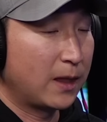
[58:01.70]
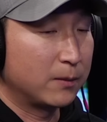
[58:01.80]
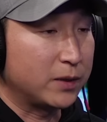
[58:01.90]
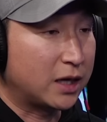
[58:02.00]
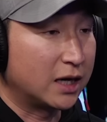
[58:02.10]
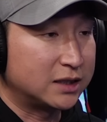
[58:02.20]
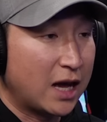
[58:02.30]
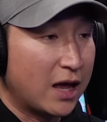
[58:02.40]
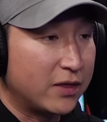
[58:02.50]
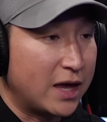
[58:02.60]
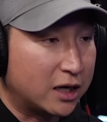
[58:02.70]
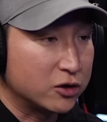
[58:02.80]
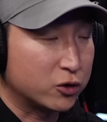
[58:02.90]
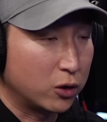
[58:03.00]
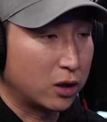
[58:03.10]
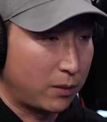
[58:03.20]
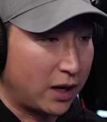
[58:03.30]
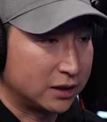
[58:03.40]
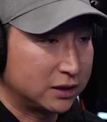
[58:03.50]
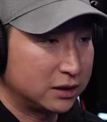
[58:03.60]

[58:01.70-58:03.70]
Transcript: because they control our minds.